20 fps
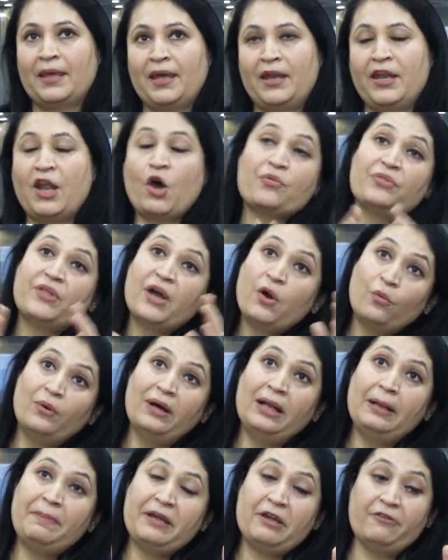Now there
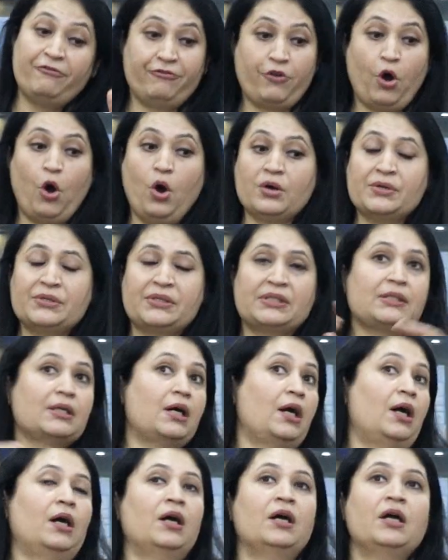will be, of course,
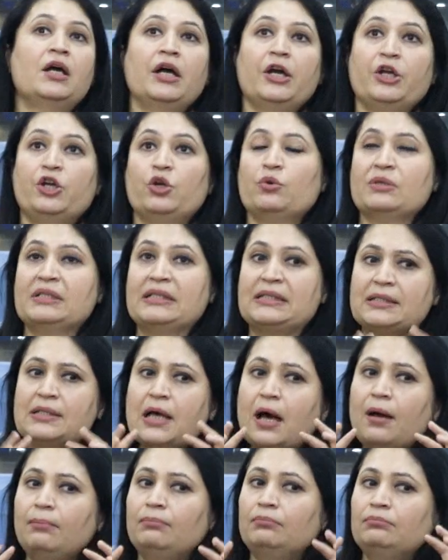some
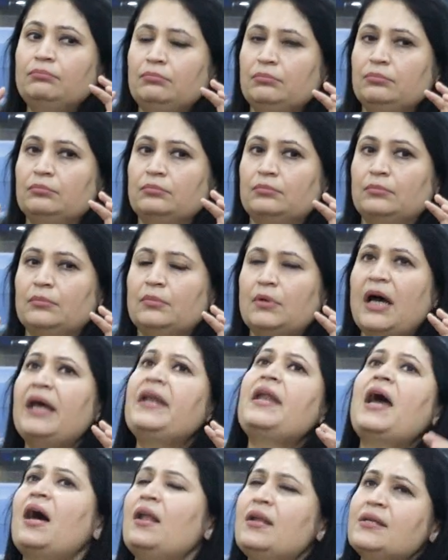
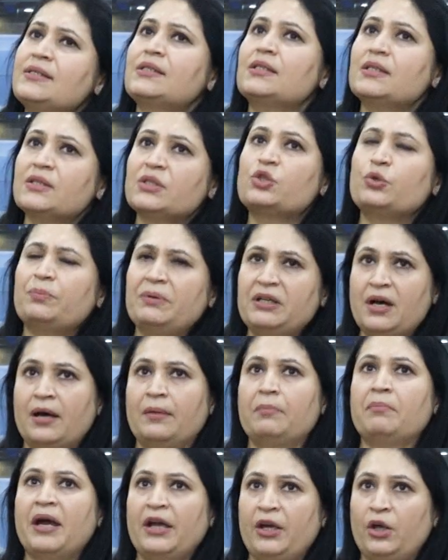analysis to be
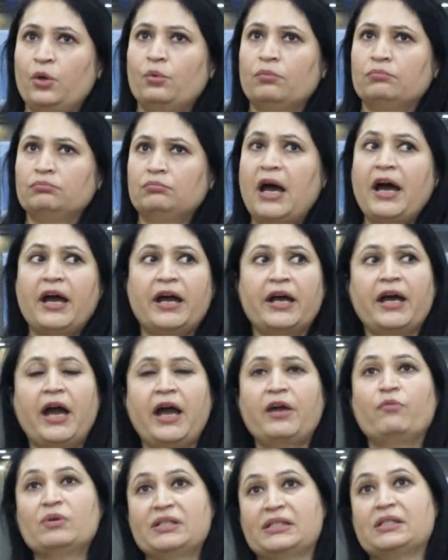done by you.
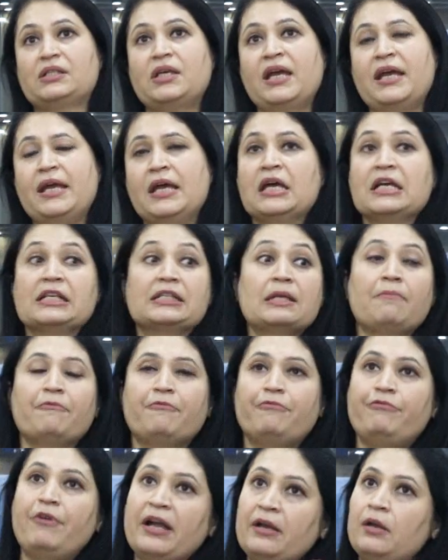I would say some
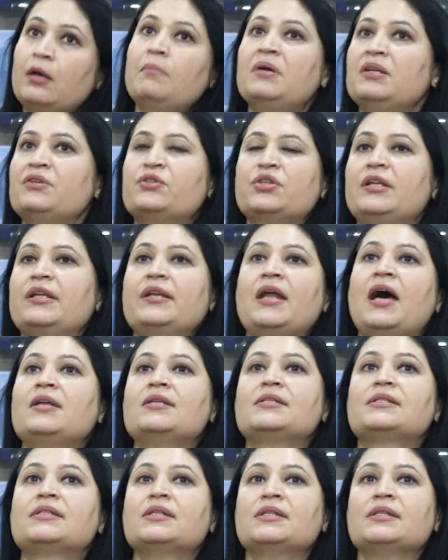fundamental
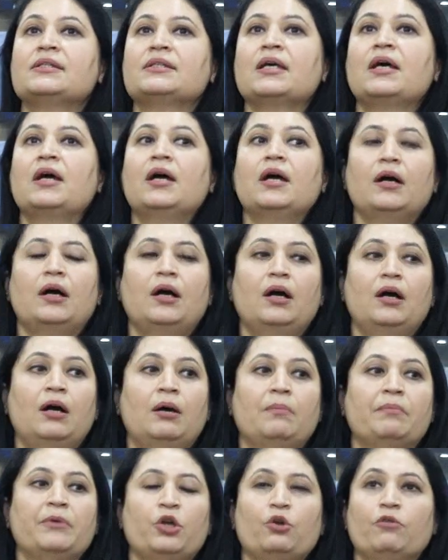analysis.
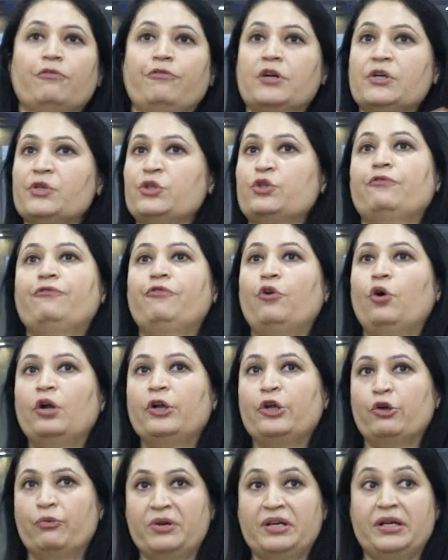First of all,
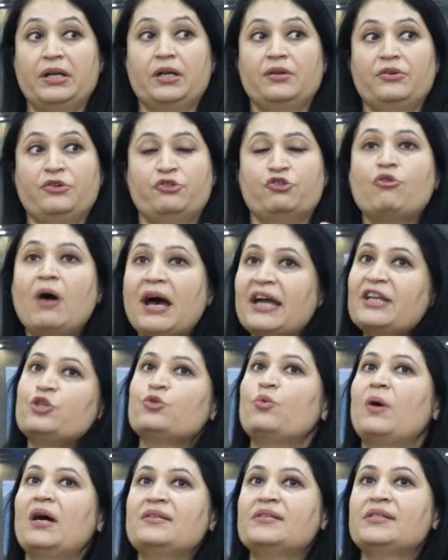you would try to
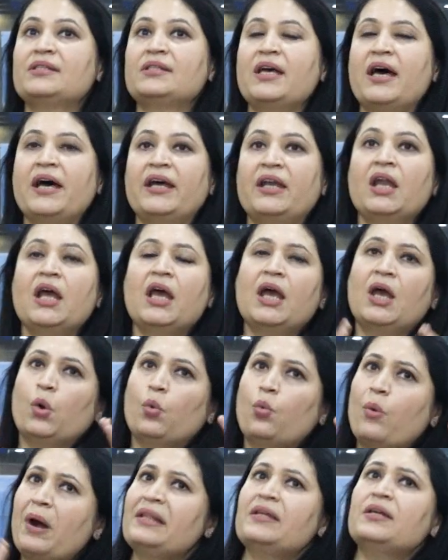understand
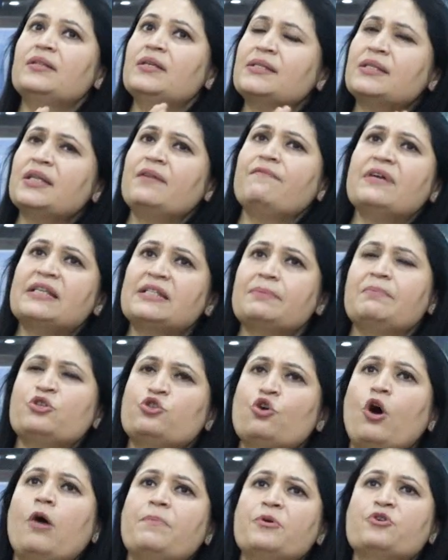whether this investment
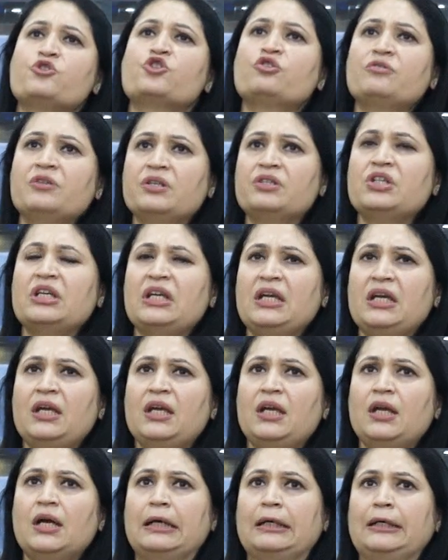
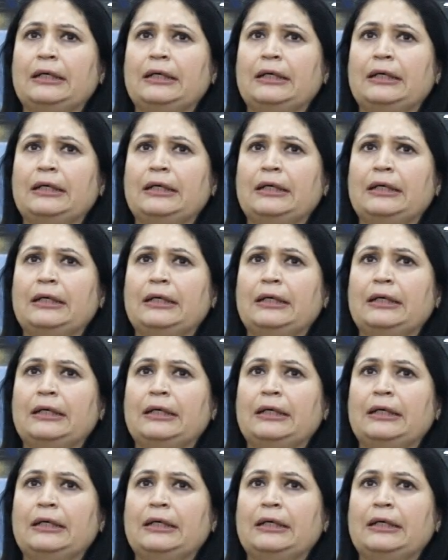opportunity